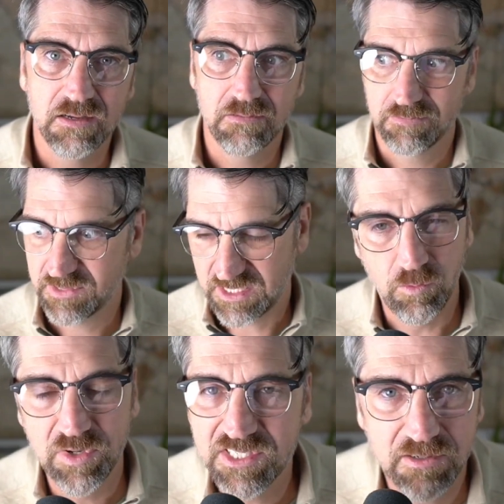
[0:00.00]

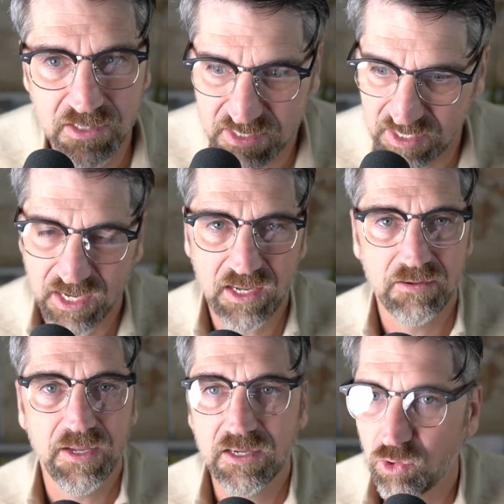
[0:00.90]
someone's going to say,
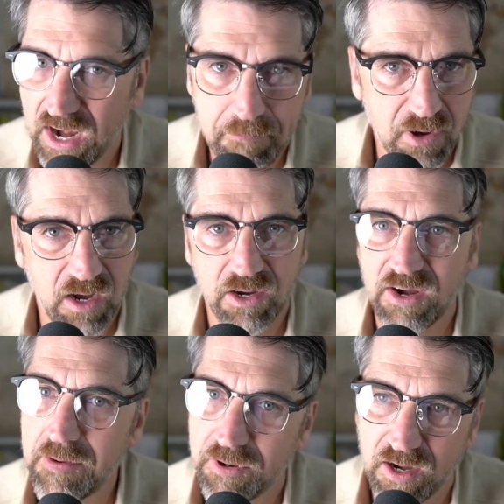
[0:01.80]
hey, Grandma,
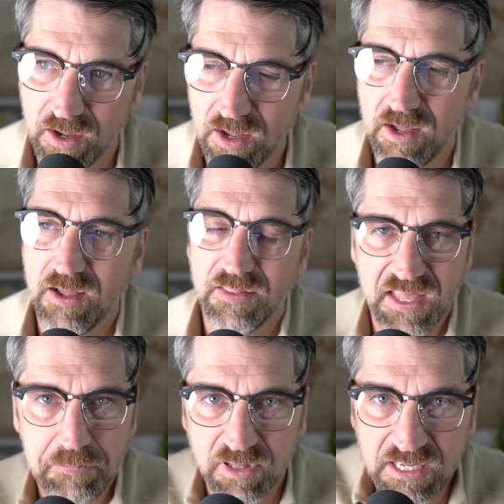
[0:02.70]
Grandpa, they
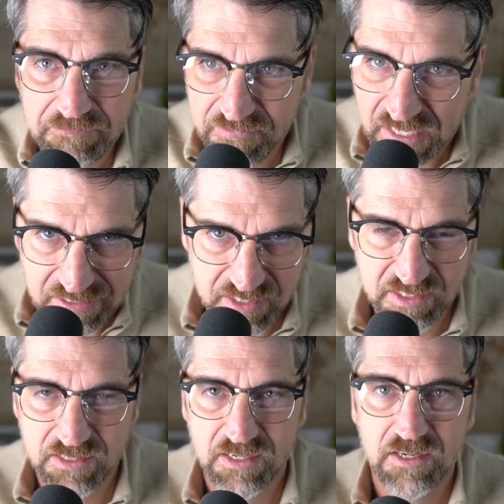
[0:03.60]
believed
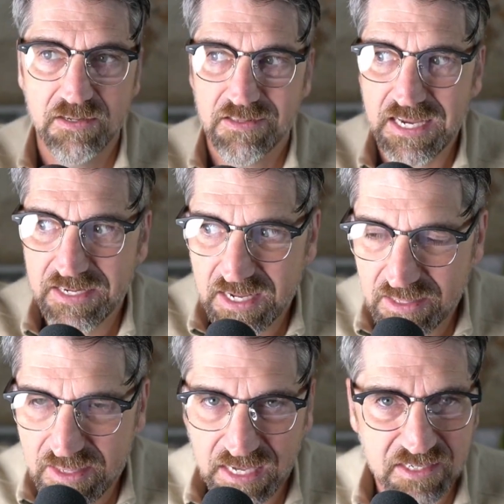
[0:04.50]
this, they did
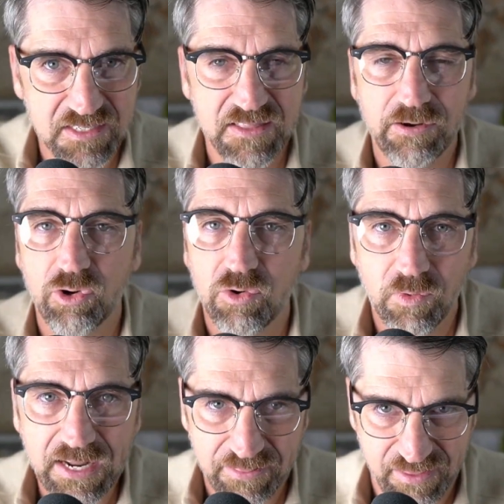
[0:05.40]
this, and they were
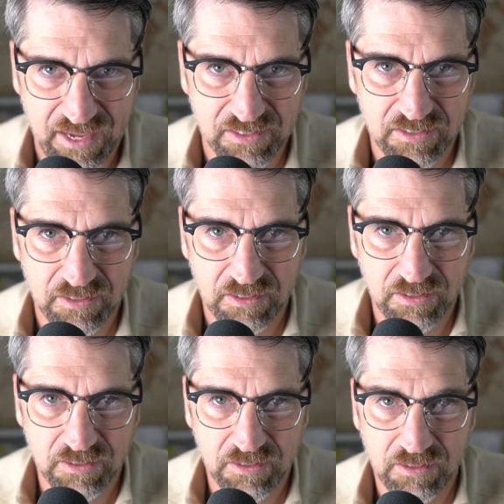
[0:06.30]
great at that.
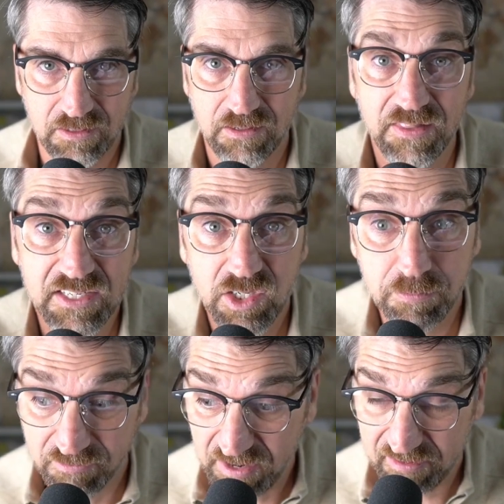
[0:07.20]
That's your
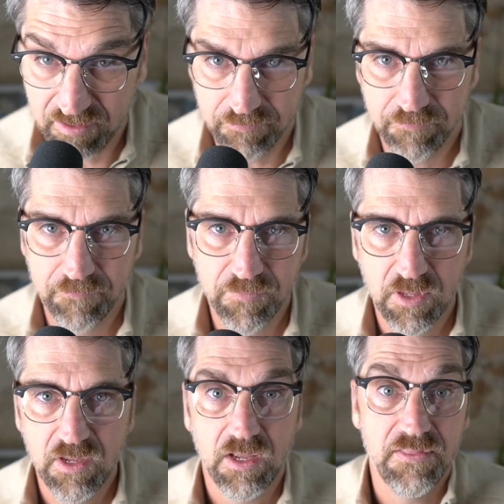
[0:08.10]
profession.
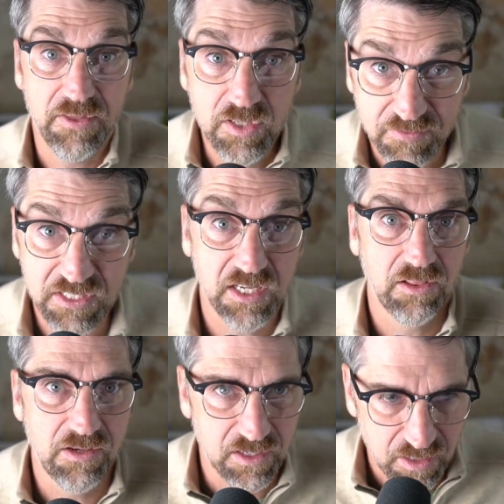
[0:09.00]
And those of us that
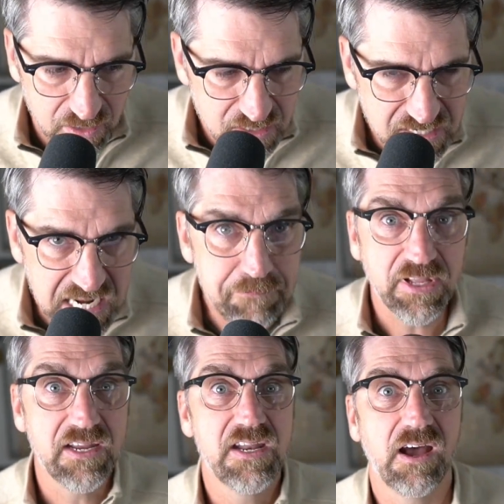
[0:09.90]
look deeply
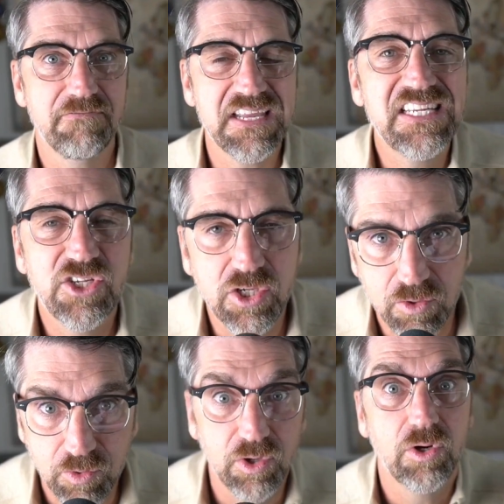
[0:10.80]
enough into